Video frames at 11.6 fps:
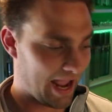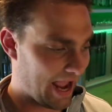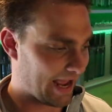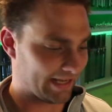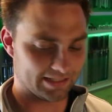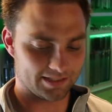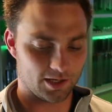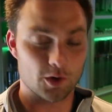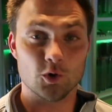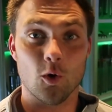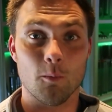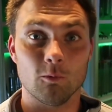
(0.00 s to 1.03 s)
as a
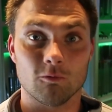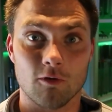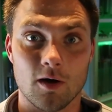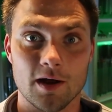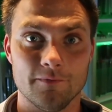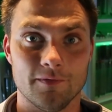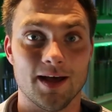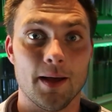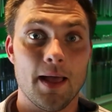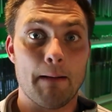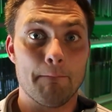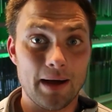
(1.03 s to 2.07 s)
normal
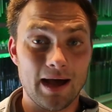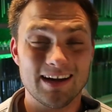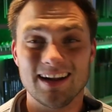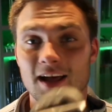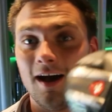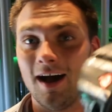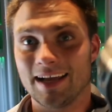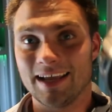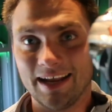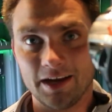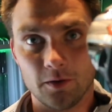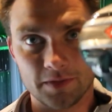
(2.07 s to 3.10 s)
driver, but I
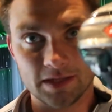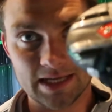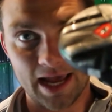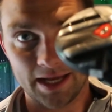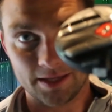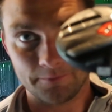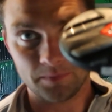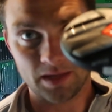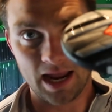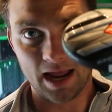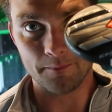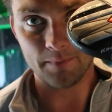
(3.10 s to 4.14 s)
can hit it off the deck.
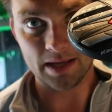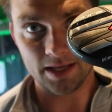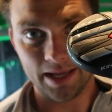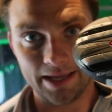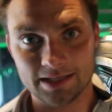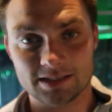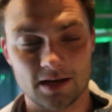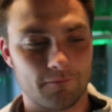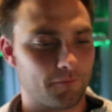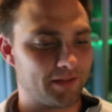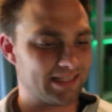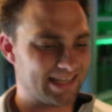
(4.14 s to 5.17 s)
And me hitting
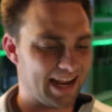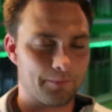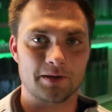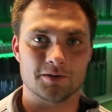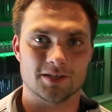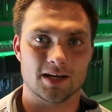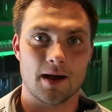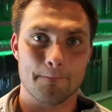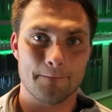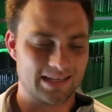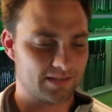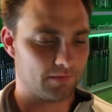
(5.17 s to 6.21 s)
stuff off the deck because I
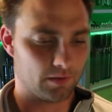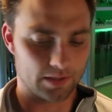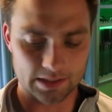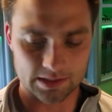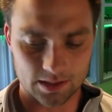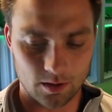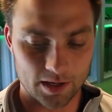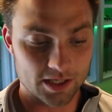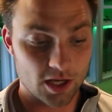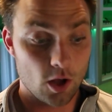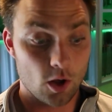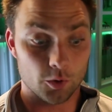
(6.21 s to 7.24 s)
come massively on the inside
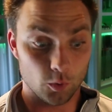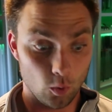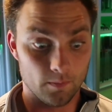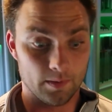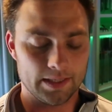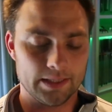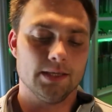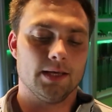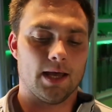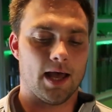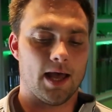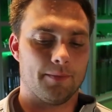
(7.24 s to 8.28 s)
normally
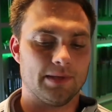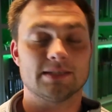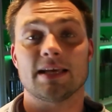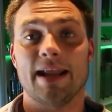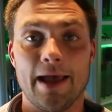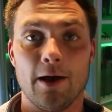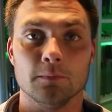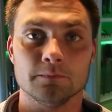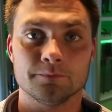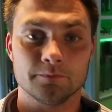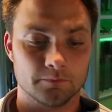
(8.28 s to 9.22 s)
um, is gonna help.